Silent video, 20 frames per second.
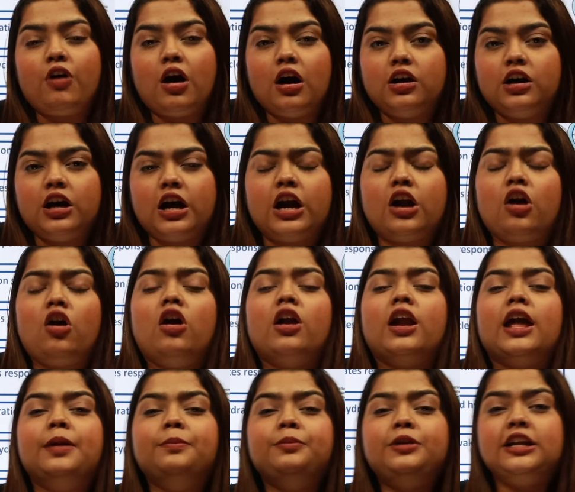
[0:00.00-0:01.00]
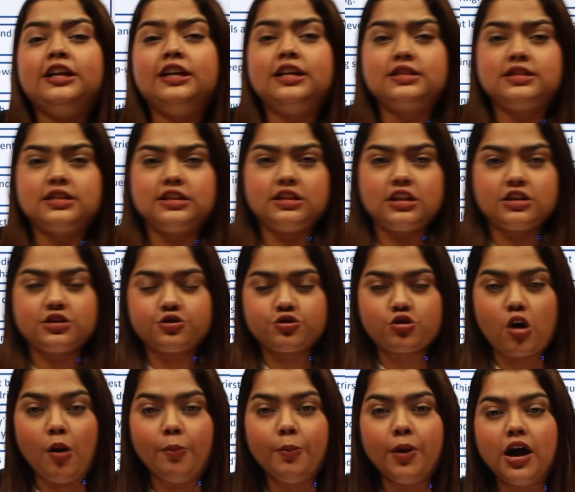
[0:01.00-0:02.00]
hunger or emptiness in the
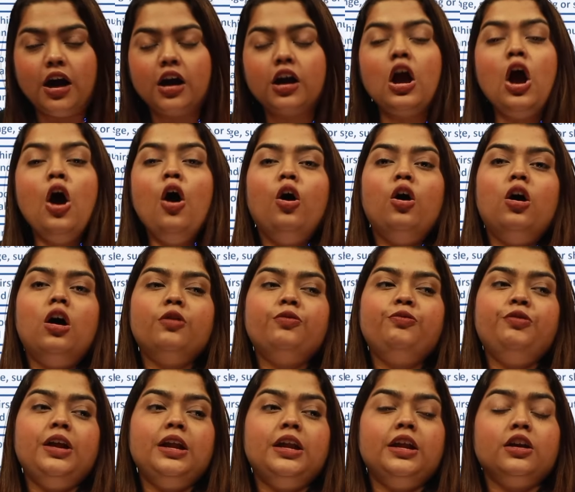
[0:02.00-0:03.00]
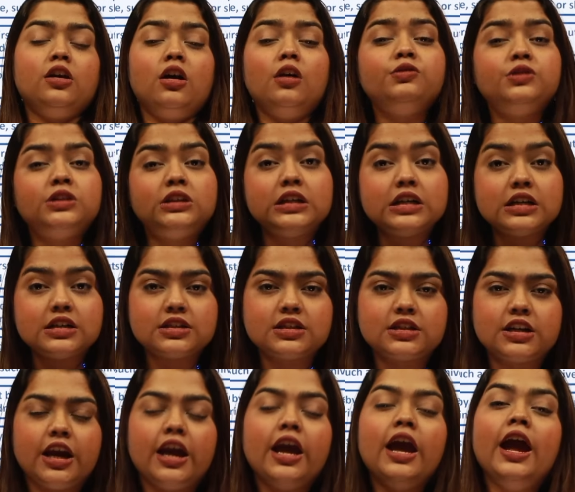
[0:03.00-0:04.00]
stomach or feeling of
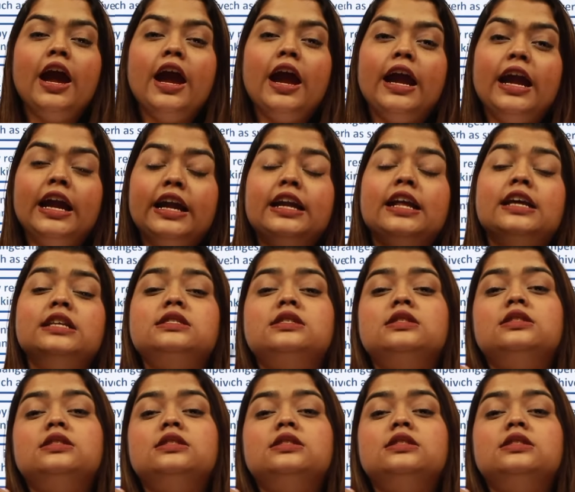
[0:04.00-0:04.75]
thirsty, it is